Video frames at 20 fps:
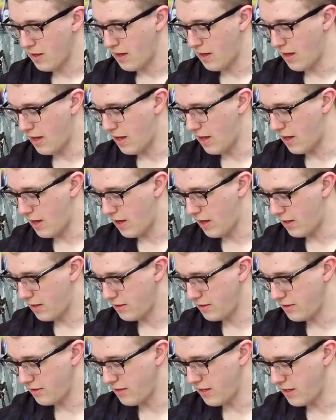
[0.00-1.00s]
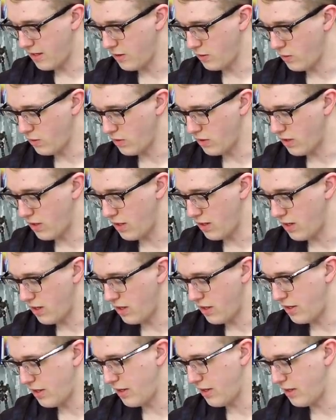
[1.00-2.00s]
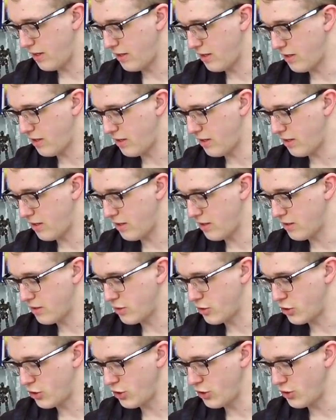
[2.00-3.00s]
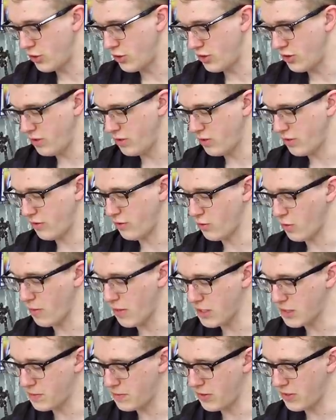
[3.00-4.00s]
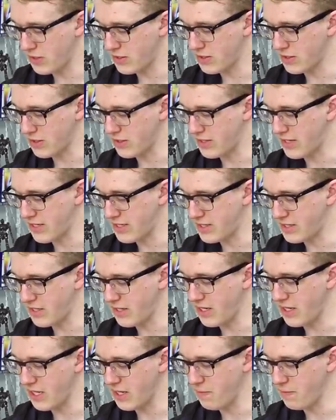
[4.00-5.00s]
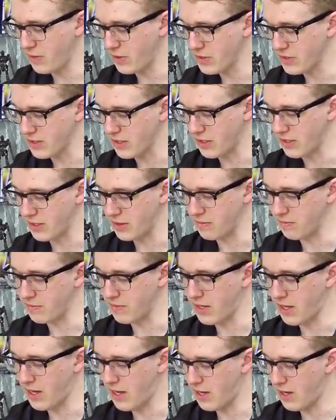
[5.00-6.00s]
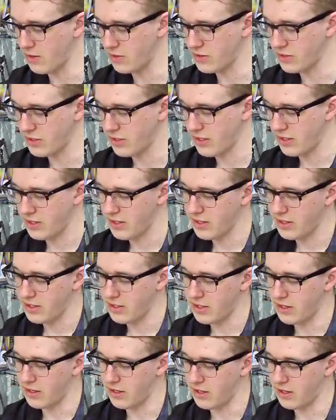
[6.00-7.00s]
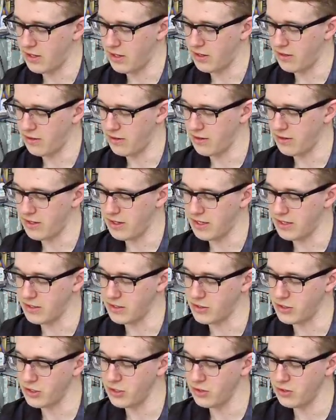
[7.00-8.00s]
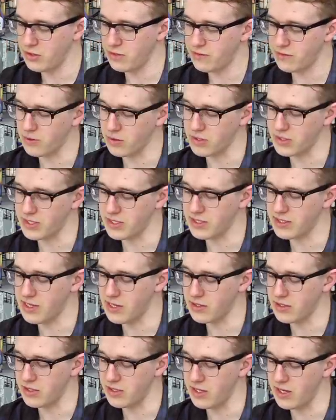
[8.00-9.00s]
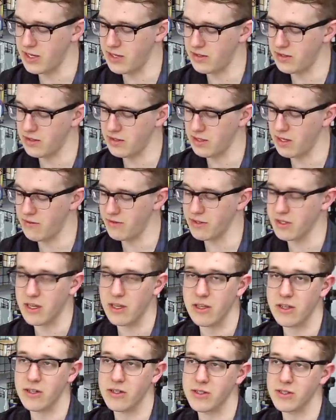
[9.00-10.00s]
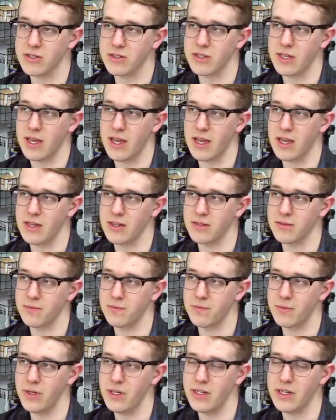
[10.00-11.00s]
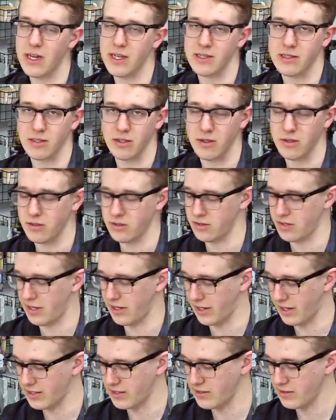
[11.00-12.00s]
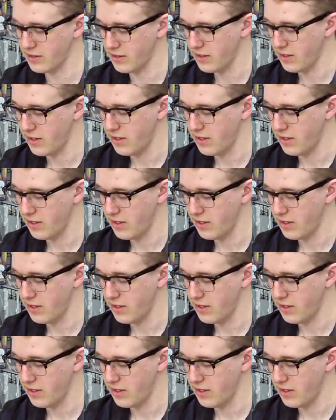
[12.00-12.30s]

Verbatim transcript: And then uh, in June, we Robot Spirits Destiny Impulse Gundam out uh, in June for six thousand yen. Love the colors and pretty nice look, I guess.